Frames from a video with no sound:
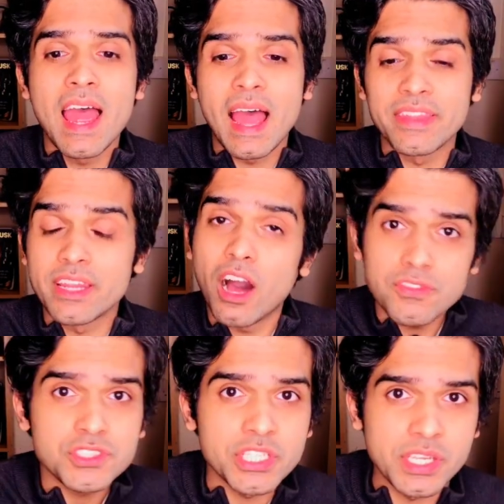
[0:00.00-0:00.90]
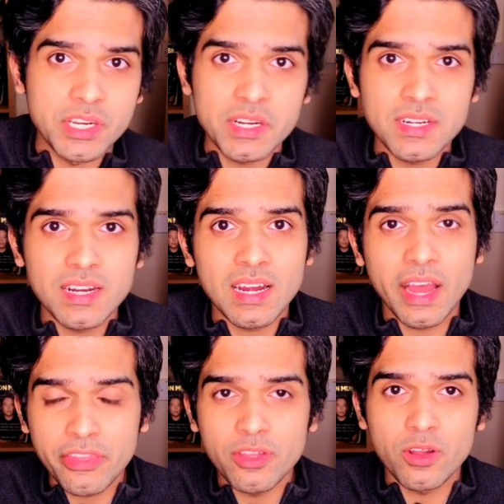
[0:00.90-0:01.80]
And after a year,
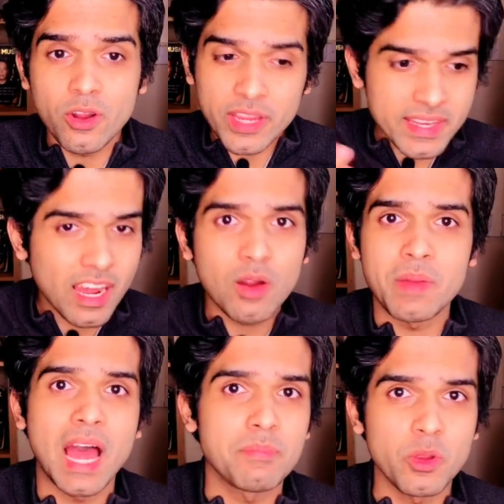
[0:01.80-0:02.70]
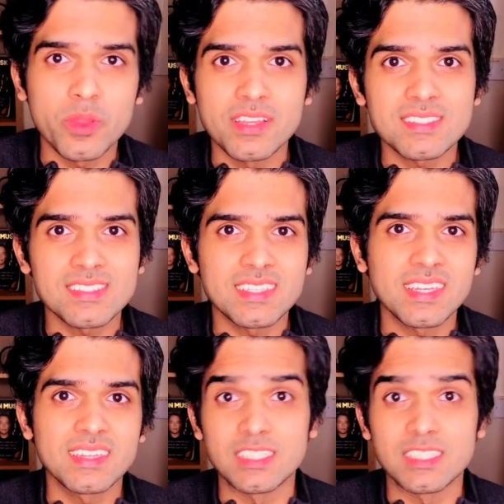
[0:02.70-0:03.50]
I thought, okay, now I'm happy with this